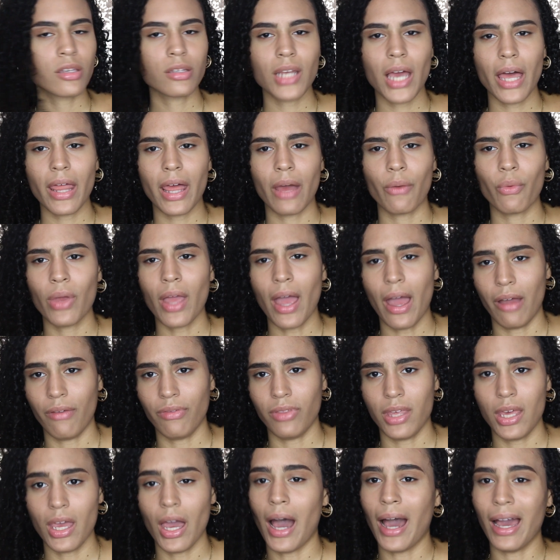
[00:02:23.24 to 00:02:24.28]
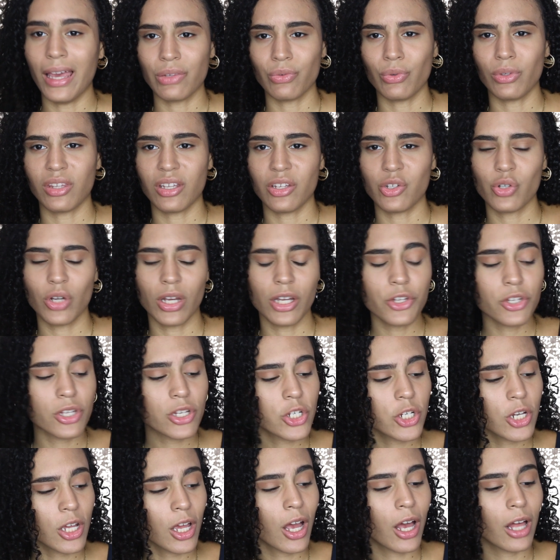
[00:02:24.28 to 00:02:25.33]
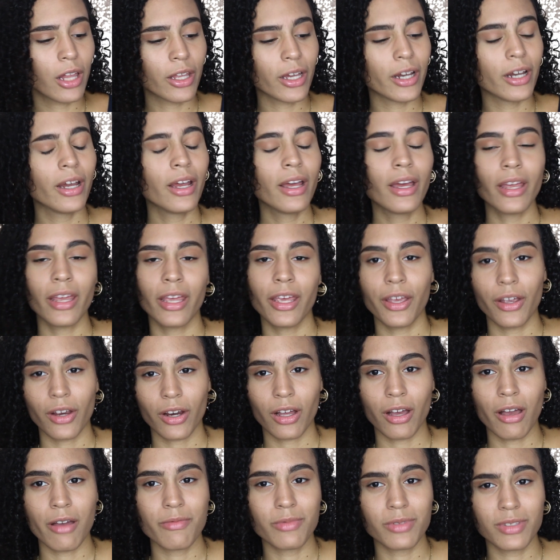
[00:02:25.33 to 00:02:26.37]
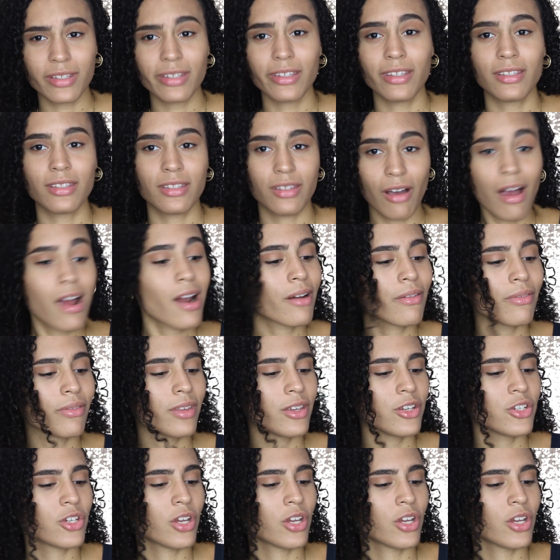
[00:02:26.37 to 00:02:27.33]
So now that we have the eyes with the transition color, here comes the star of the